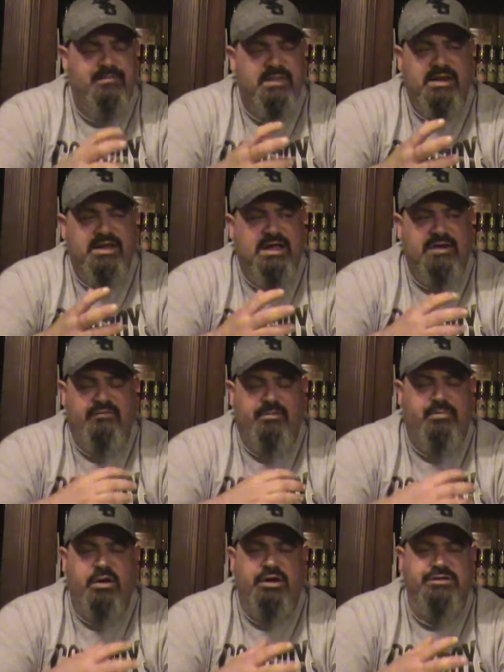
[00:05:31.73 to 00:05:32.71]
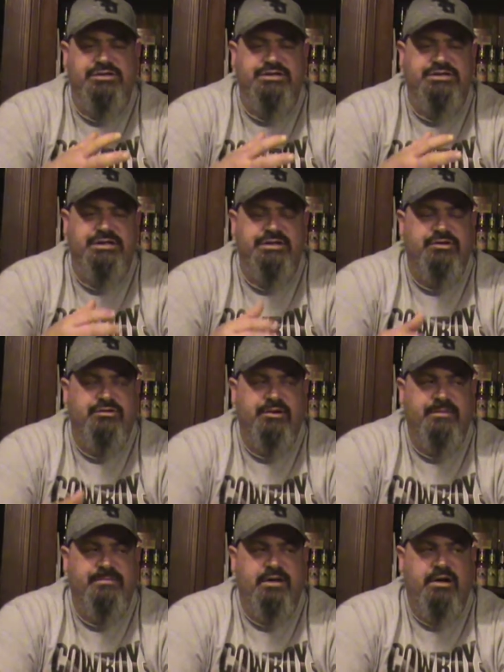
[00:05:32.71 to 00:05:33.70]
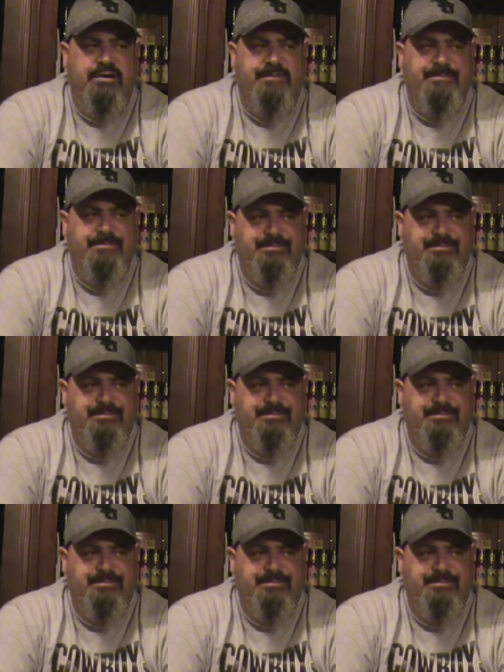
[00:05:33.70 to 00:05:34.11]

any kind of a pungency to it. Um,